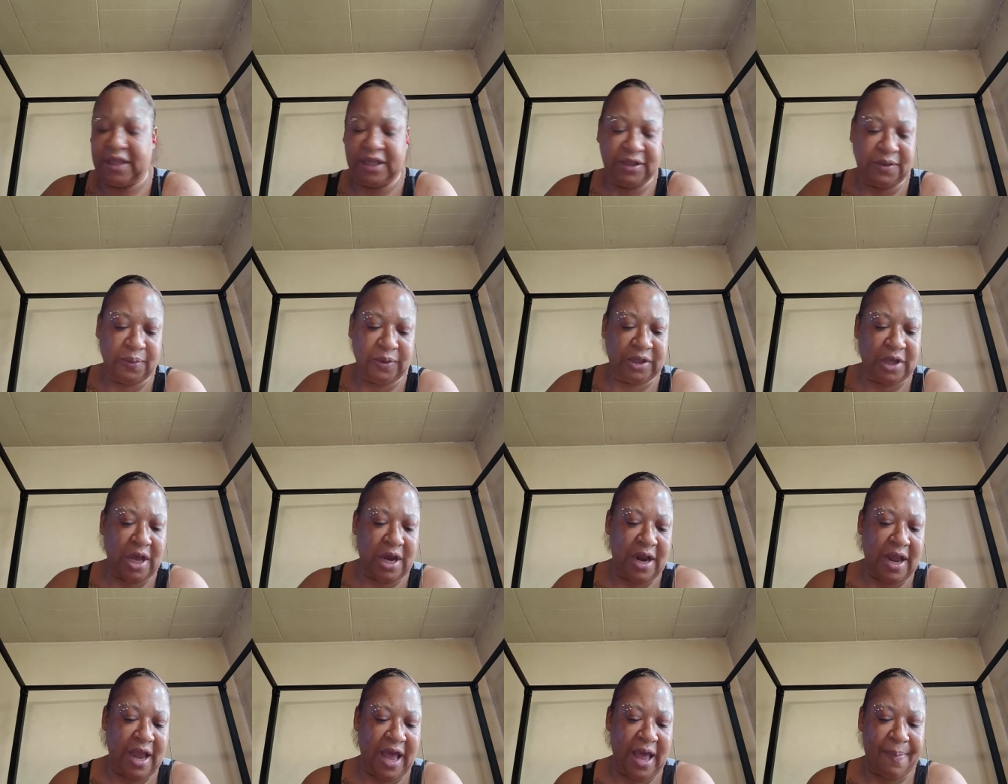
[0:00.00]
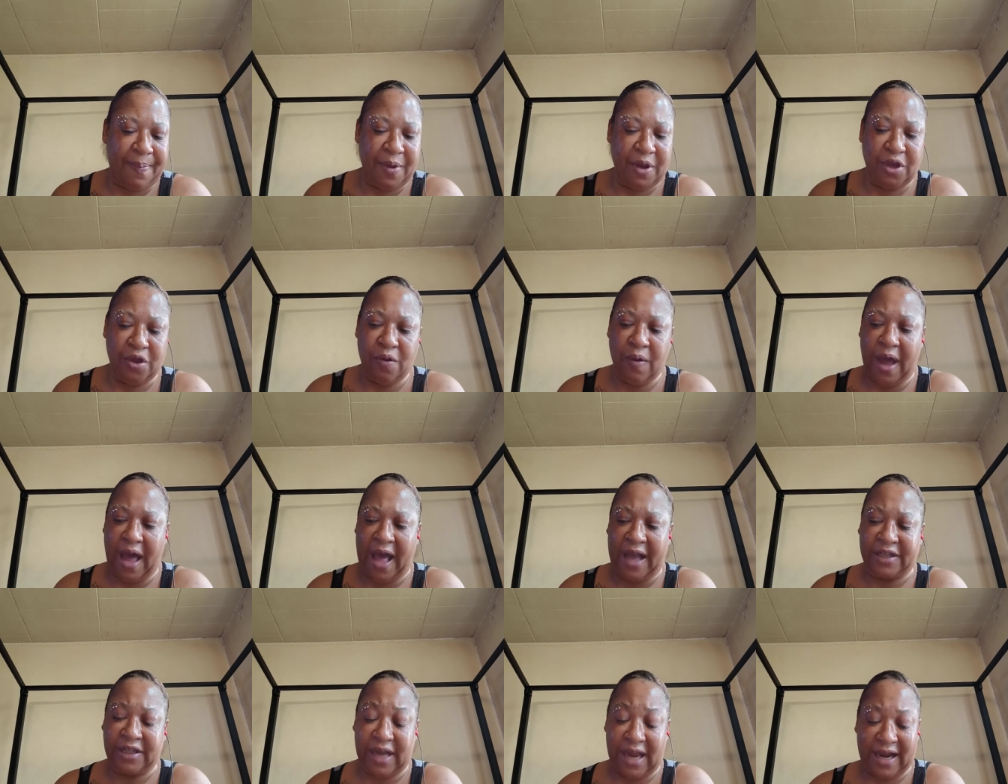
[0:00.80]
this was going to happen. You
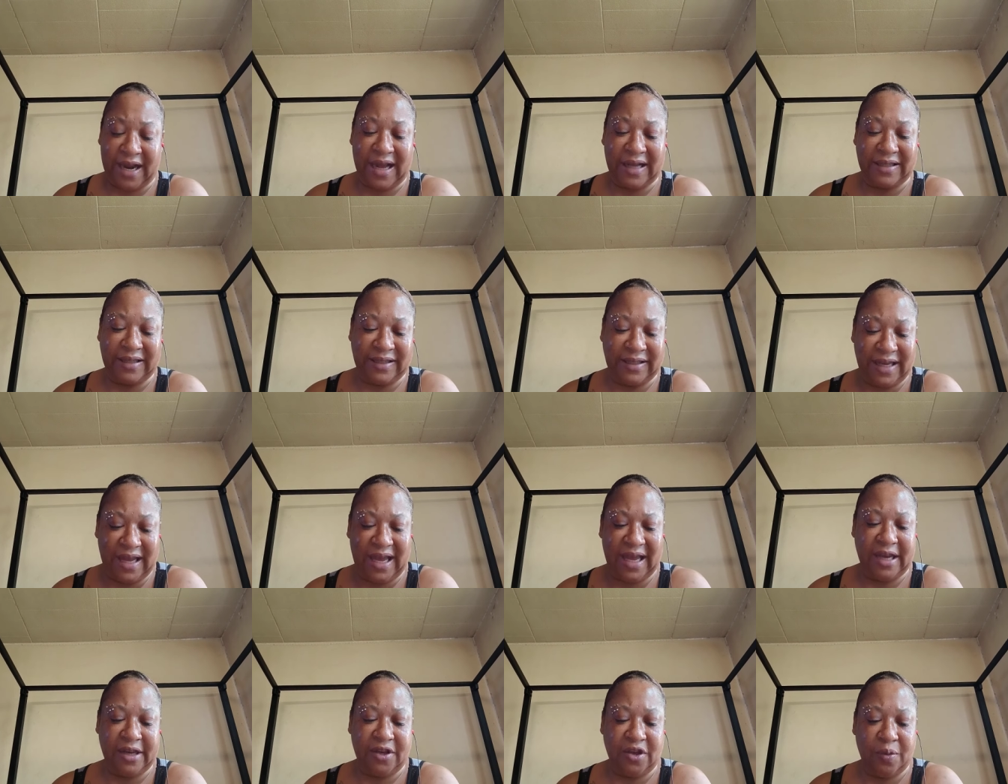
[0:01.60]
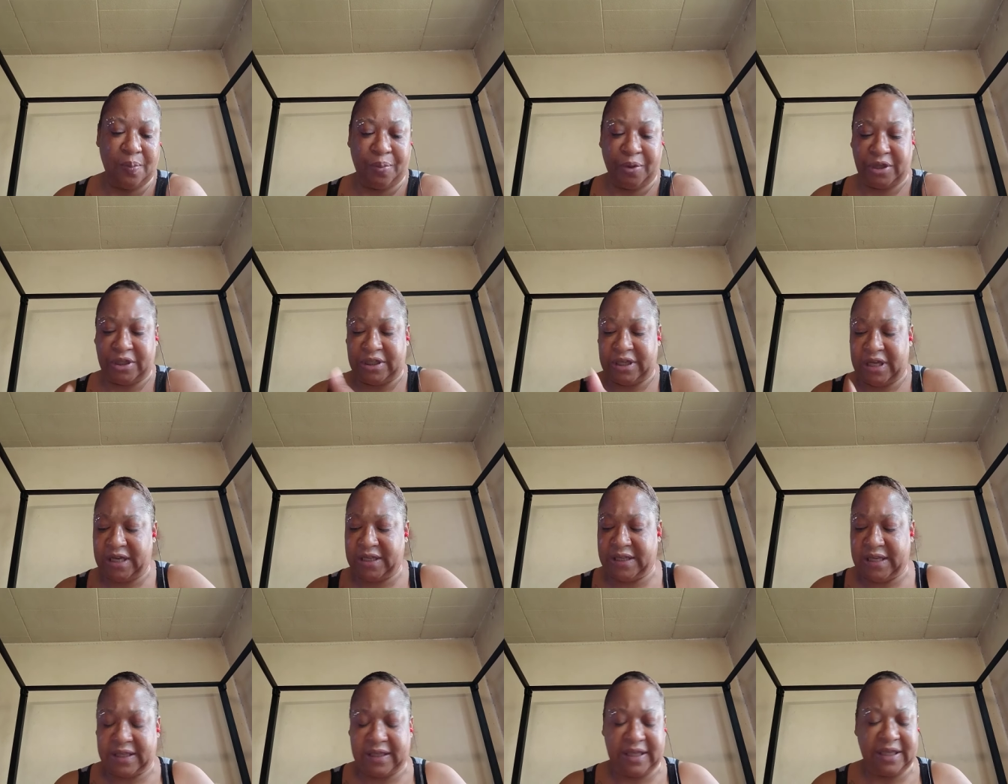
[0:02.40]
act like I said, you
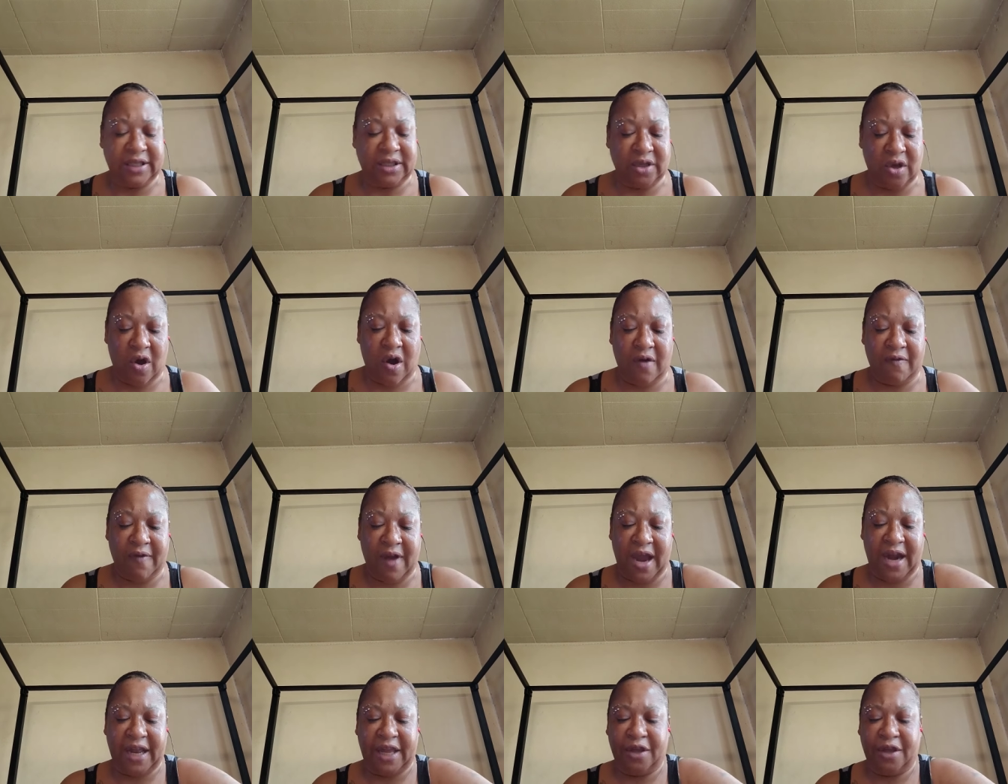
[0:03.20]
predicted this already.